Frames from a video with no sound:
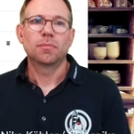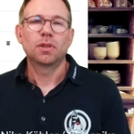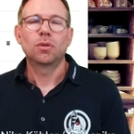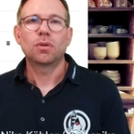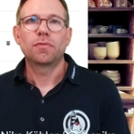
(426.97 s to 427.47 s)

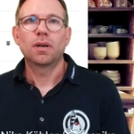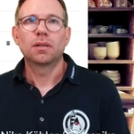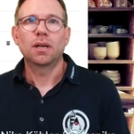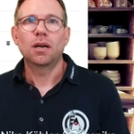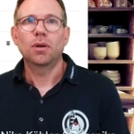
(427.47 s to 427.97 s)
look
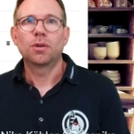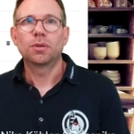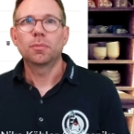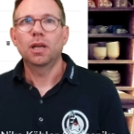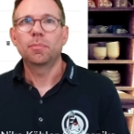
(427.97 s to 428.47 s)
how
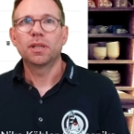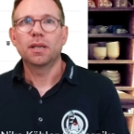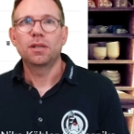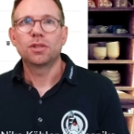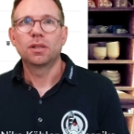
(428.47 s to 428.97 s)
our
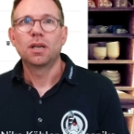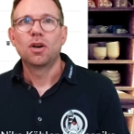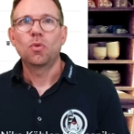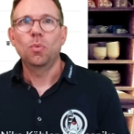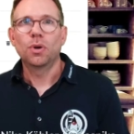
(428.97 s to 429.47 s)
application
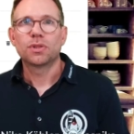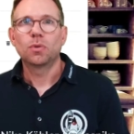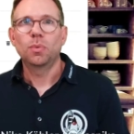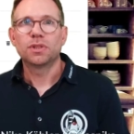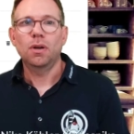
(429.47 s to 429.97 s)
works
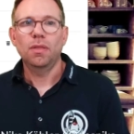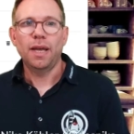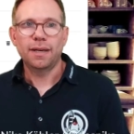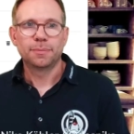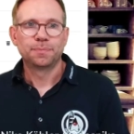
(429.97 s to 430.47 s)
with all
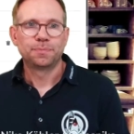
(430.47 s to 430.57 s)
that.